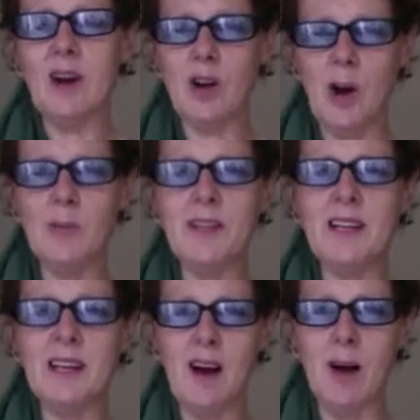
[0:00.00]

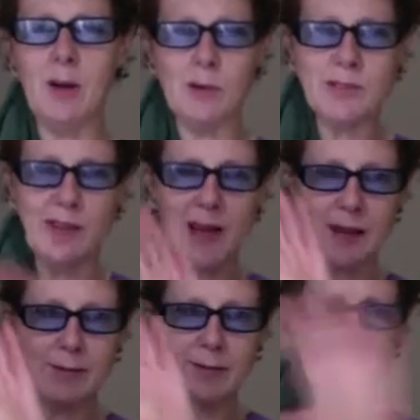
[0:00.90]
Commonly, I'll also
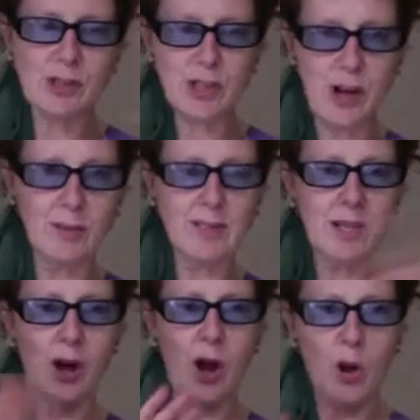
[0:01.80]
have shelves
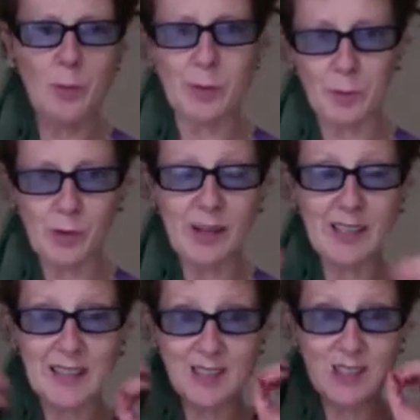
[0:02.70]
that are open where I
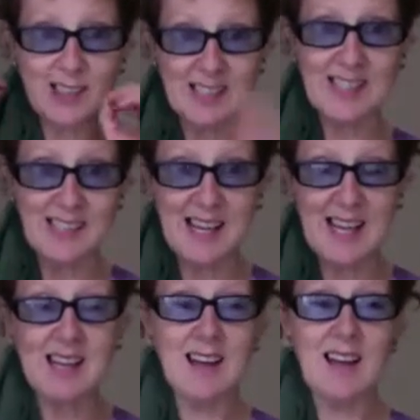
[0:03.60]
can actually
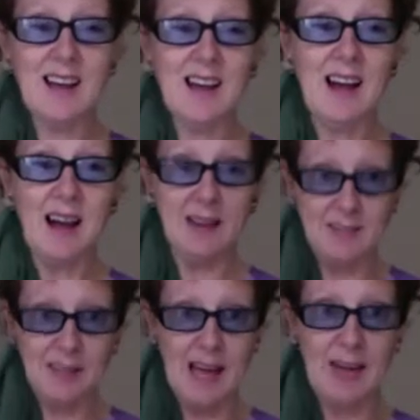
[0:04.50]
see
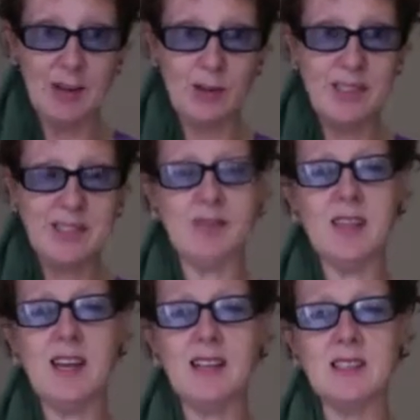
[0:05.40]
the categories of
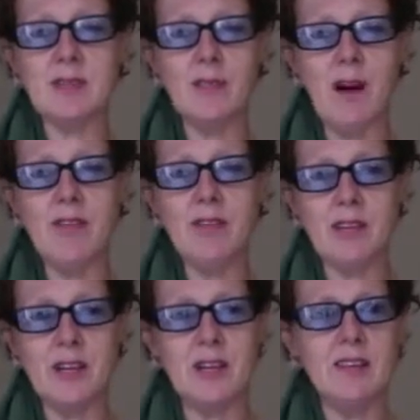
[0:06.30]
things rather
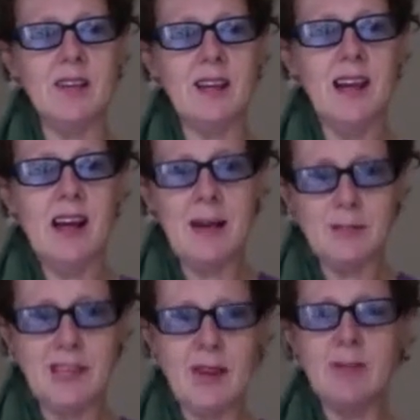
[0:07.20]
than
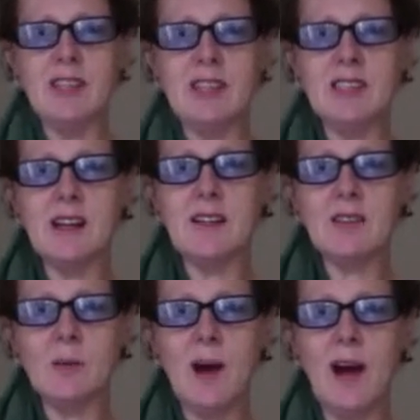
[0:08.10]
having everything
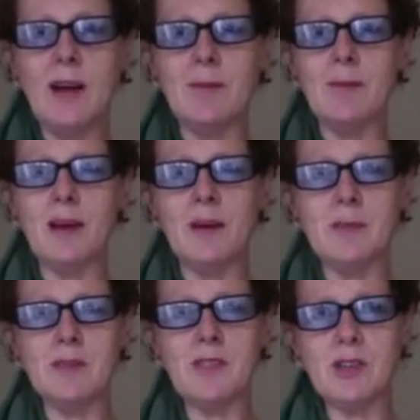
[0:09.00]
tucked away.
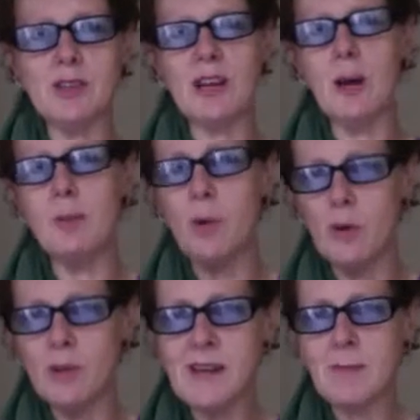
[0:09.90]
Certainly I'm
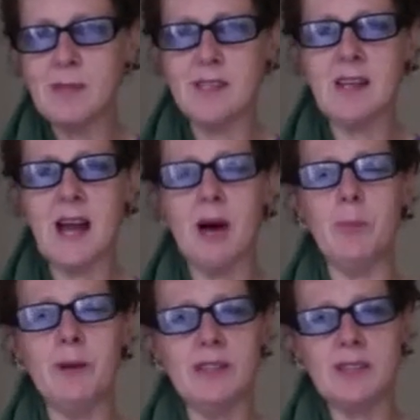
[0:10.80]
more adapted now,
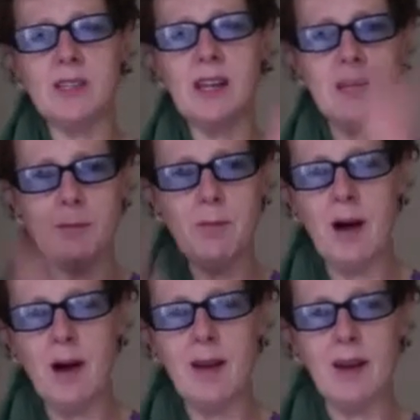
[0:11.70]
but in
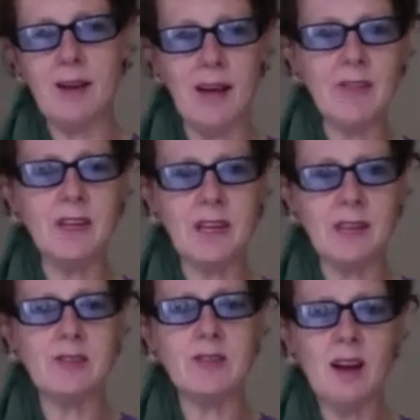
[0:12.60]
other
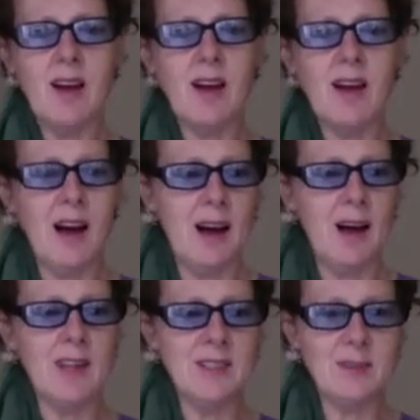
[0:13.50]
years,
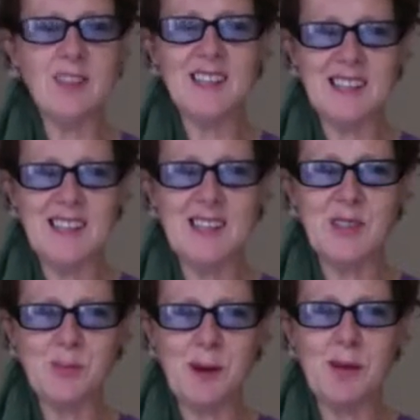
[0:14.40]
I definitely needed
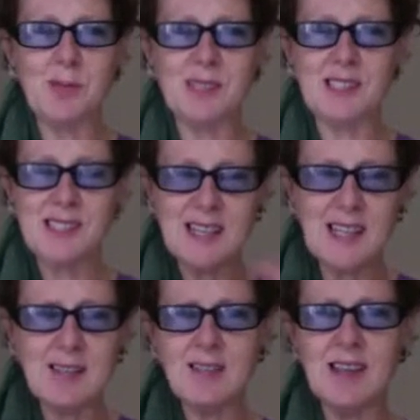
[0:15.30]
to be able to
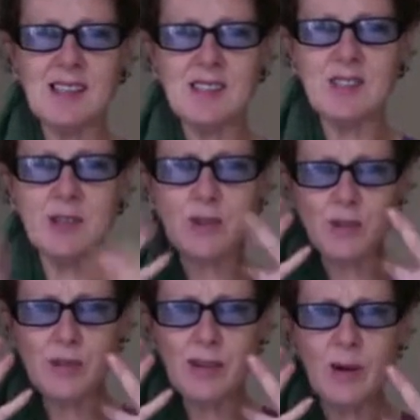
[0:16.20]
see things to
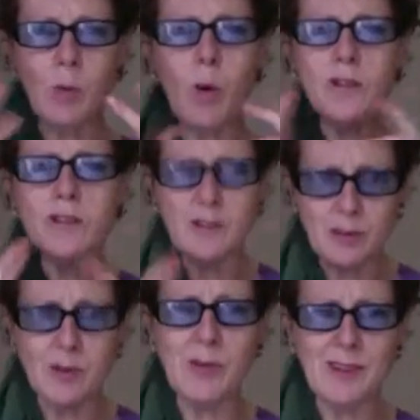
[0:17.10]
trigger what to
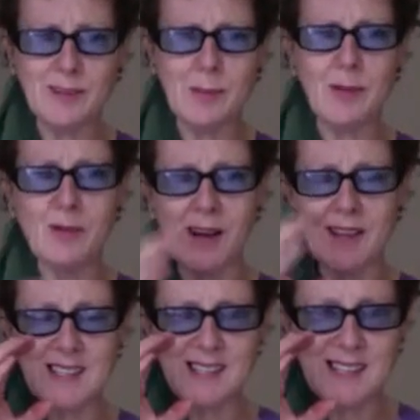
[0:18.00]
do with them. If I
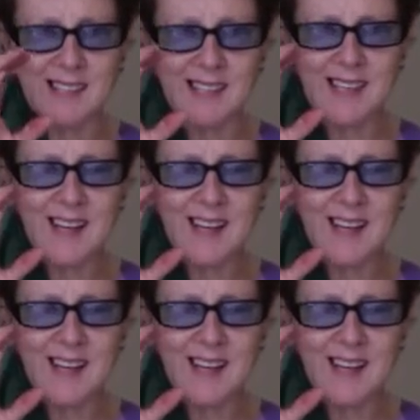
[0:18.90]
didn't